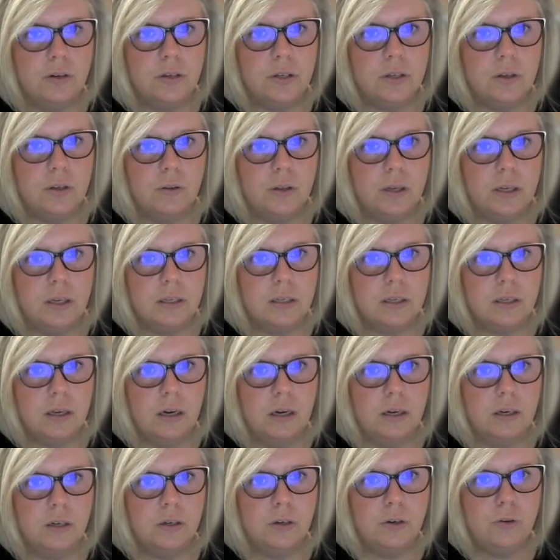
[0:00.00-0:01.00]
So let's
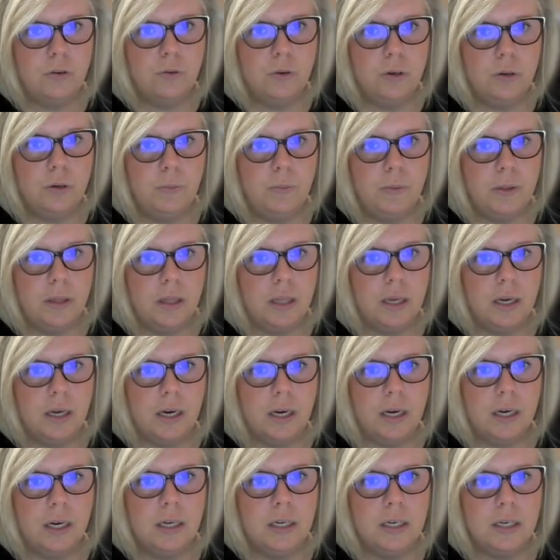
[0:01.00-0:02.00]
ungroup
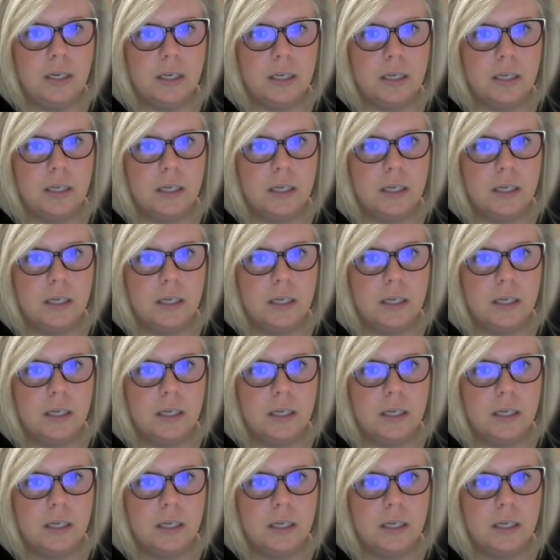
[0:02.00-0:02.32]
that.